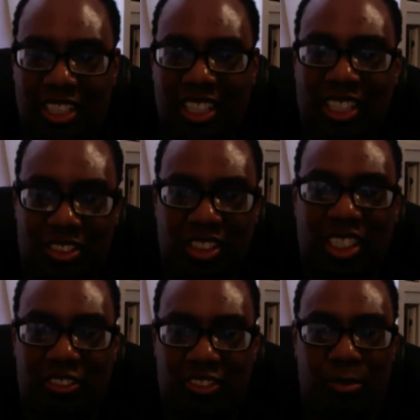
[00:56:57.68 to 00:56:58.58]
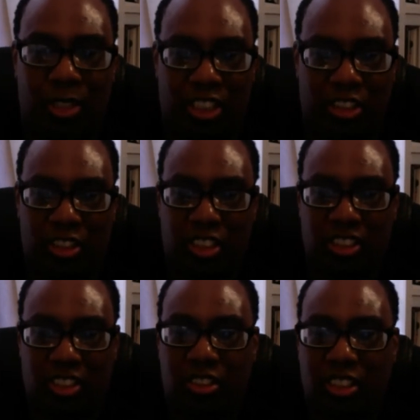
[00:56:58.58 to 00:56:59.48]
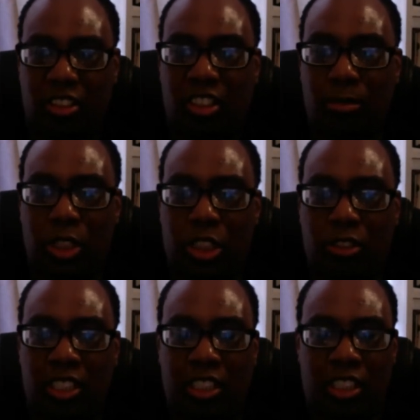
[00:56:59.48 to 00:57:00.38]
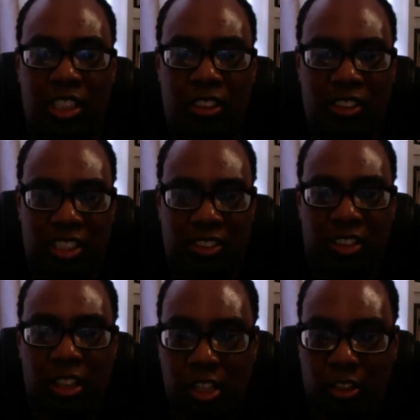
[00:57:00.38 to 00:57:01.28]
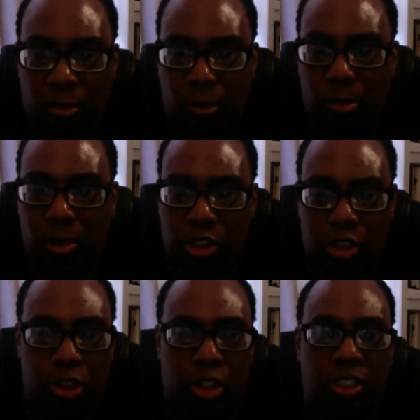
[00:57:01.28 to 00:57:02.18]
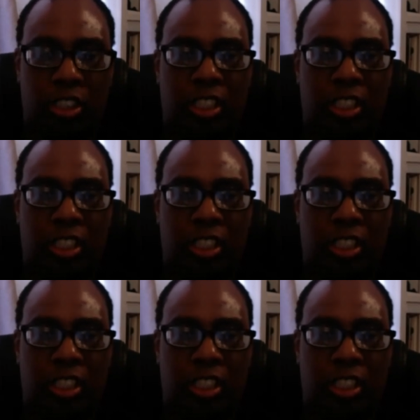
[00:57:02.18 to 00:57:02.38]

Yeah, I do. Yeah, very much. It's good. It's so good to meet you again. You know, and learn more about your story. You